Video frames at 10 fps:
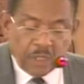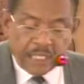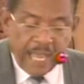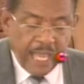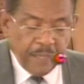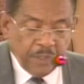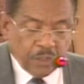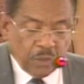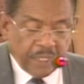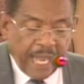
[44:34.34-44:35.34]
time
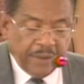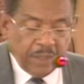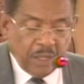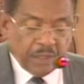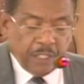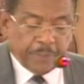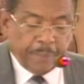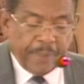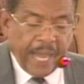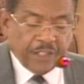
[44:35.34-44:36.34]
to carry out the
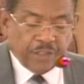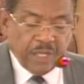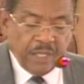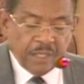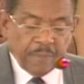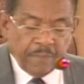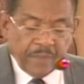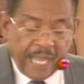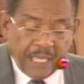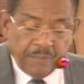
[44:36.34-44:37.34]
preparatory
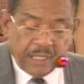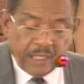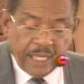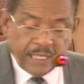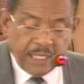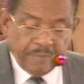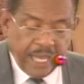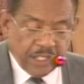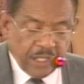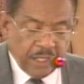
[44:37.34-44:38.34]
and mitigating
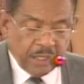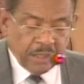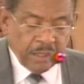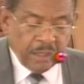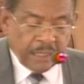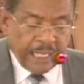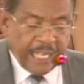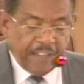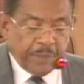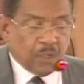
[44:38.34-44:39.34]
measures that
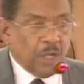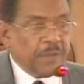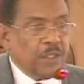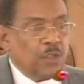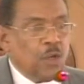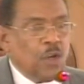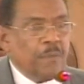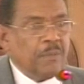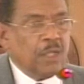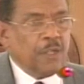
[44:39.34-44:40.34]
have become the norm
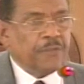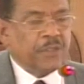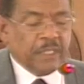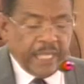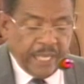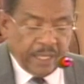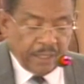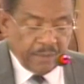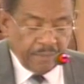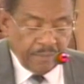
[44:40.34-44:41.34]
of today.
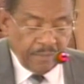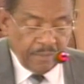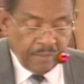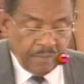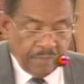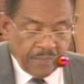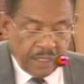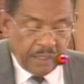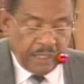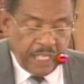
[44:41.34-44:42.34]

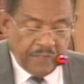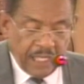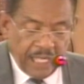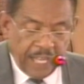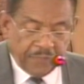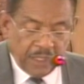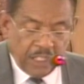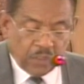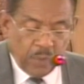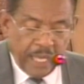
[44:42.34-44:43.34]
David left in
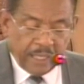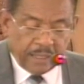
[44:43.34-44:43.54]
its wake